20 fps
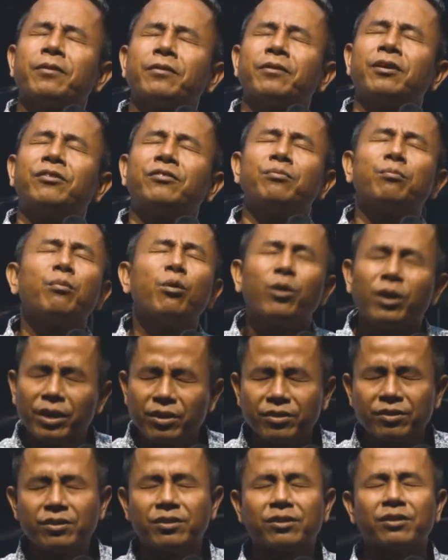
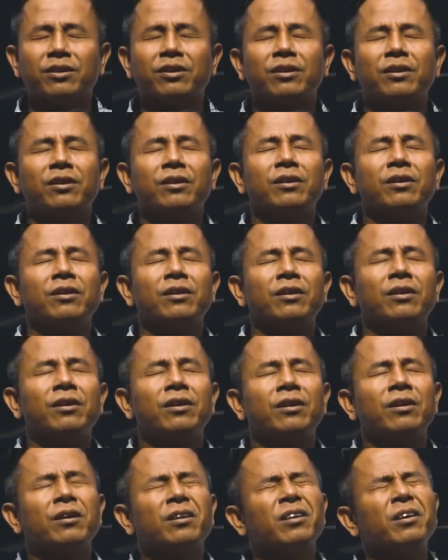testimonies,
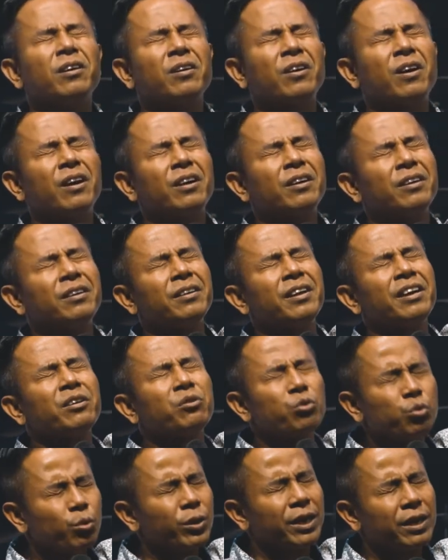Lord God,
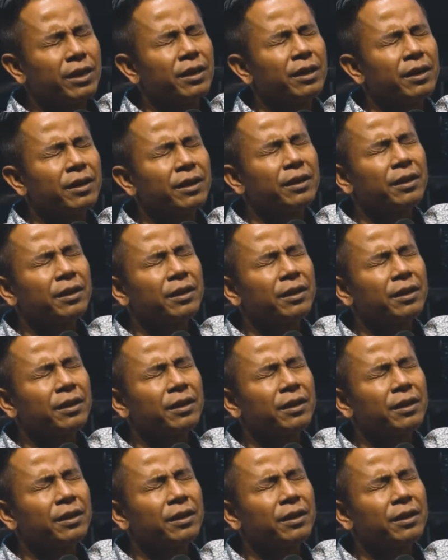next week.